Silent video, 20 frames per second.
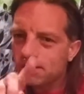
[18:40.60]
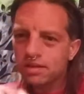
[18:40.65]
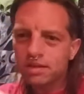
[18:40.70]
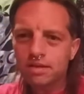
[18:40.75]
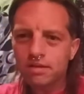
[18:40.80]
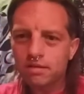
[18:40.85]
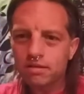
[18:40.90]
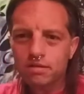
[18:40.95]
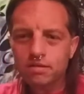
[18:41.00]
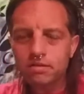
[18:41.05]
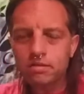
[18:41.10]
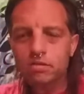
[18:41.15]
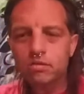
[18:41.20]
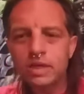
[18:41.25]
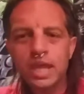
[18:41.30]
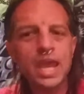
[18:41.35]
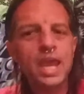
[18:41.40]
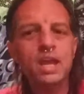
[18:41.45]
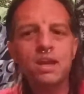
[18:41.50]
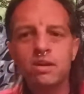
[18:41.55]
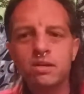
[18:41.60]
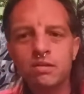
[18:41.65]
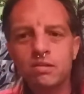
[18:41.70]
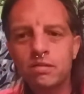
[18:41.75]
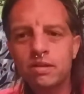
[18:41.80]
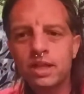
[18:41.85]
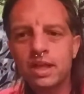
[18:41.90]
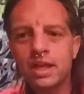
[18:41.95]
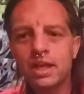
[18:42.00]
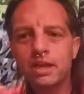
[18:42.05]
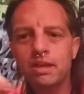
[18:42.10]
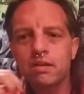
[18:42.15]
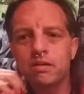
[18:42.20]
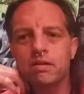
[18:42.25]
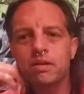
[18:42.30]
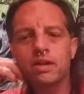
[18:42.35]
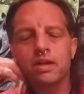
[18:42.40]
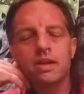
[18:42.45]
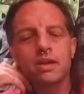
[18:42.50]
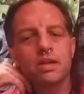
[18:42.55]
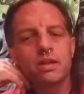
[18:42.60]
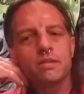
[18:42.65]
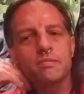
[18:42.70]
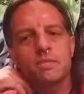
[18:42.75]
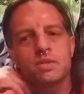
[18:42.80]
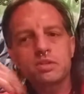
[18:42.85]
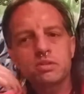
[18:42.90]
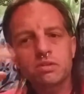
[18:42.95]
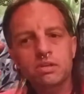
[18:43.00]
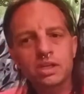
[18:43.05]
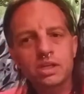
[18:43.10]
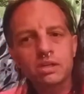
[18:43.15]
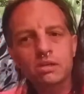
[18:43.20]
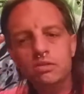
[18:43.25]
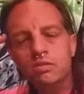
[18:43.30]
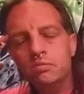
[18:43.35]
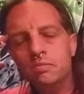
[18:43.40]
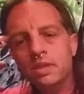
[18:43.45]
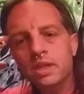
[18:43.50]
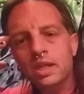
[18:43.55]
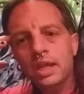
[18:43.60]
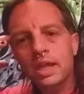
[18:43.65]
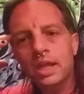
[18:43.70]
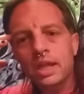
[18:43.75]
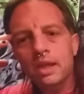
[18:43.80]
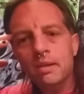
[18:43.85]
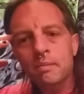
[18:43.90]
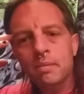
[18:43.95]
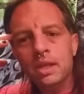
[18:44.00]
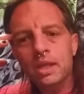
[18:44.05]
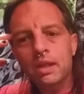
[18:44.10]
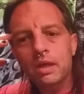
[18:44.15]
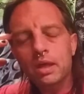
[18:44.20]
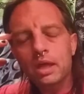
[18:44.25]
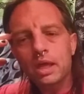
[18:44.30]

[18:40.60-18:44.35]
you know, you can't do that, you know. Mister Ego's been at, been